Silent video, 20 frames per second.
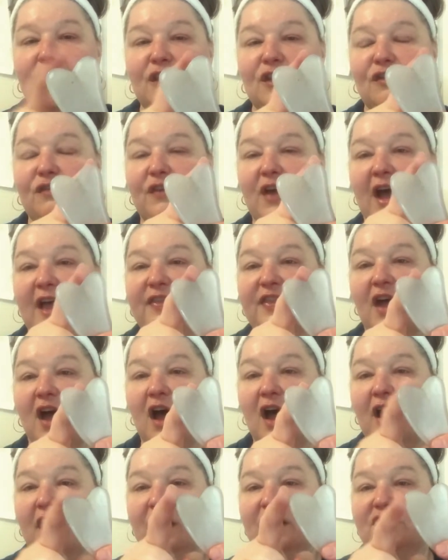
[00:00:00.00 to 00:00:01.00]
you've got the
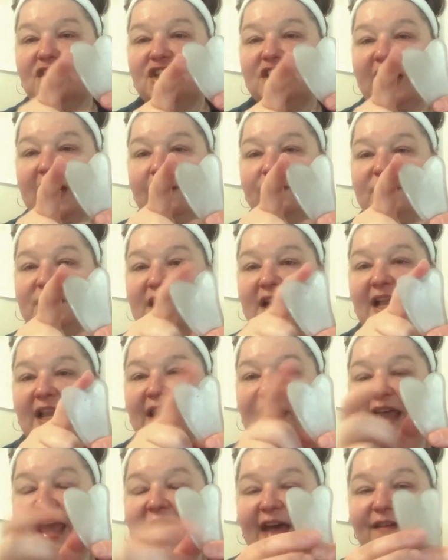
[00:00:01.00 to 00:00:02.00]
heart-shaped
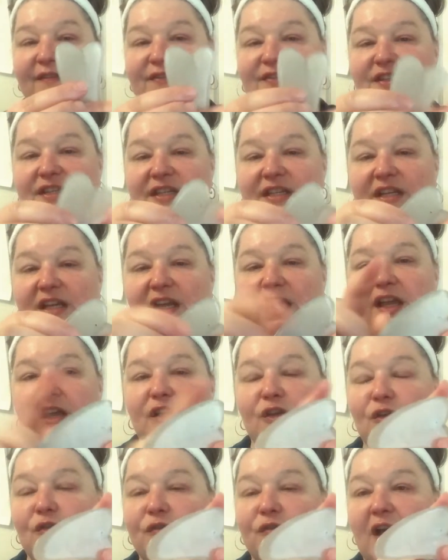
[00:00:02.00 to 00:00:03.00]
cleft,
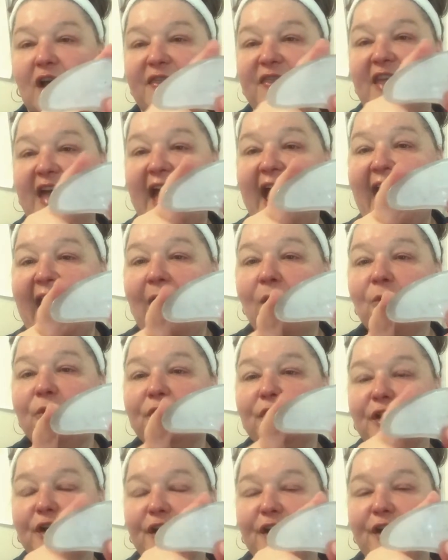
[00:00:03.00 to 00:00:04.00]
you've got the
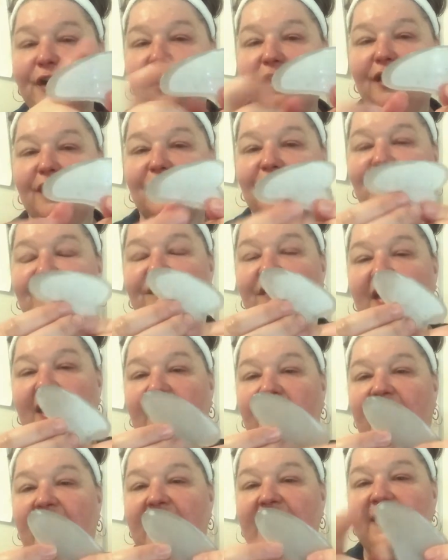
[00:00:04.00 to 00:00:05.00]
outer curve,
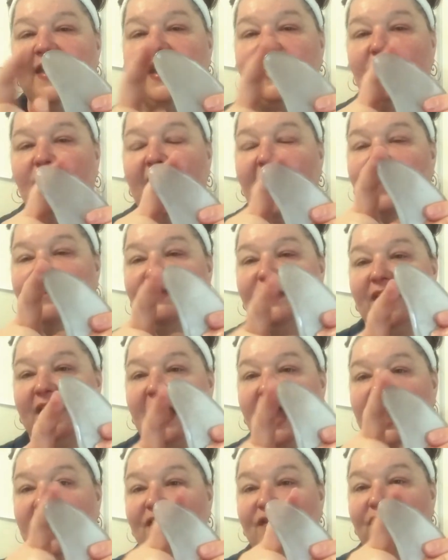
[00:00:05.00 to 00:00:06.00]
and then you have the
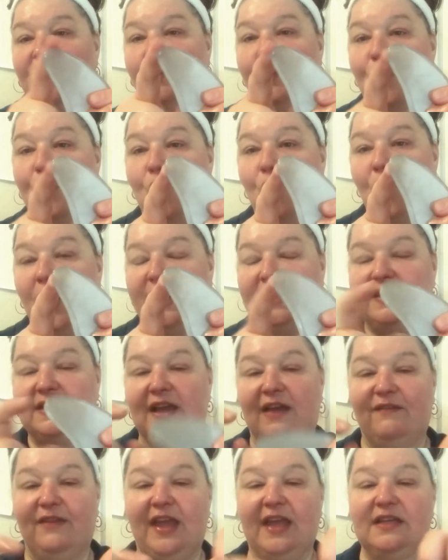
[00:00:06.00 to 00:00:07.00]
kind of the
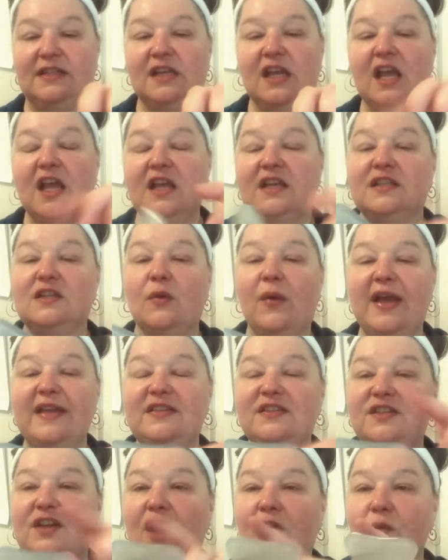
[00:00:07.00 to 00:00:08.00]
point of it. So I
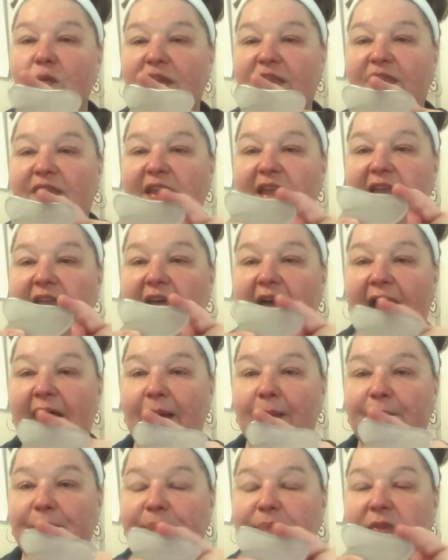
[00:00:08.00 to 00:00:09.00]
start with the
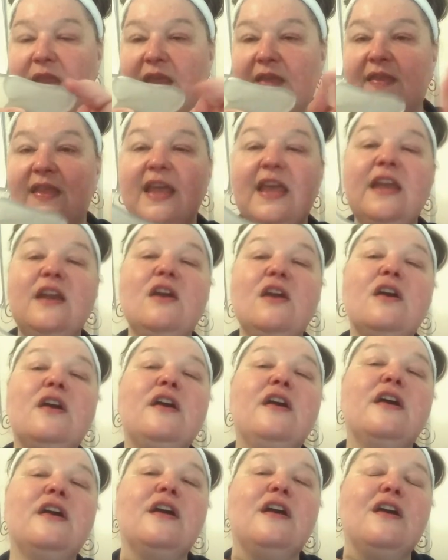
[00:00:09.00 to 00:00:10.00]
inner
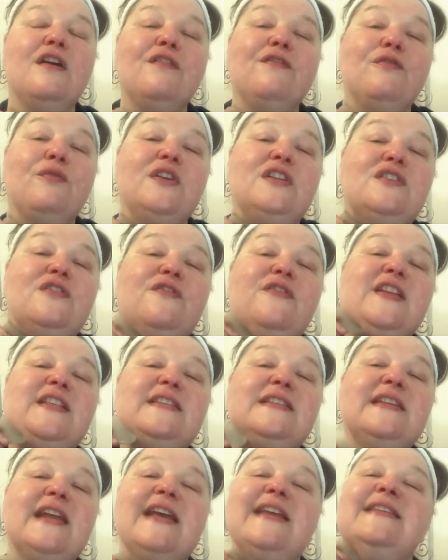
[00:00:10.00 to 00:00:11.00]
curve, which
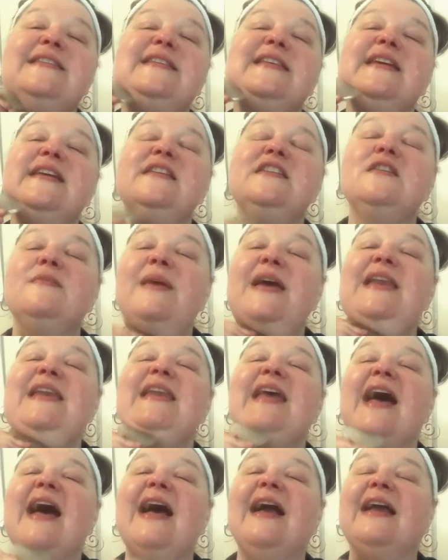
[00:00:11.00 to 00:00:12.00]
fits nicely into my
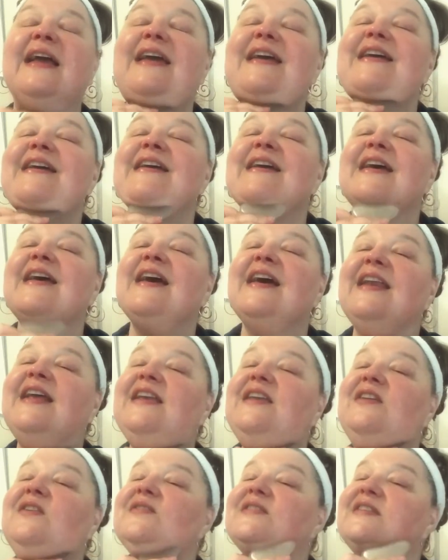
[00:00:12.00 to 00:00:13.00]
neck, and I
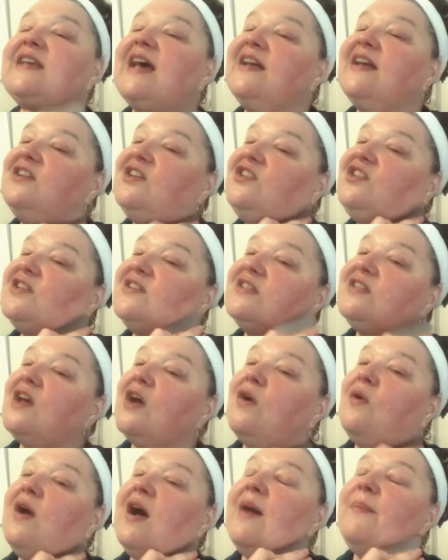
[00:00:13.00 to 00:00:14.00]
use that to just
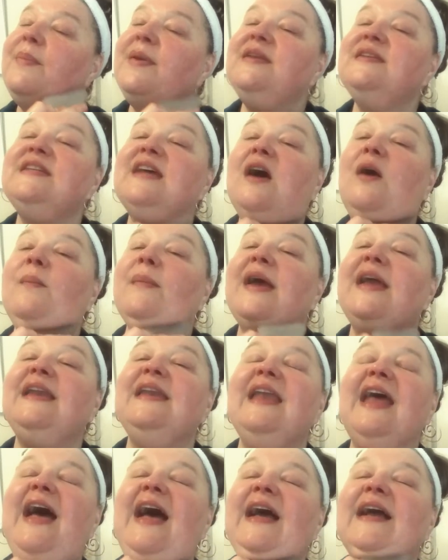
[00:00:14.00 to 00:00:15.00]
go up and down my
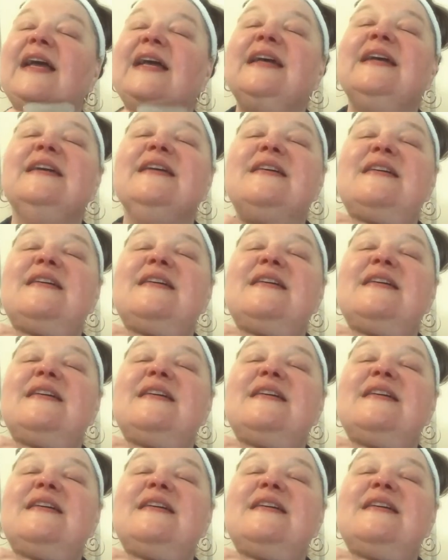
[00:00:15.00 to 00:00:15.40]
neck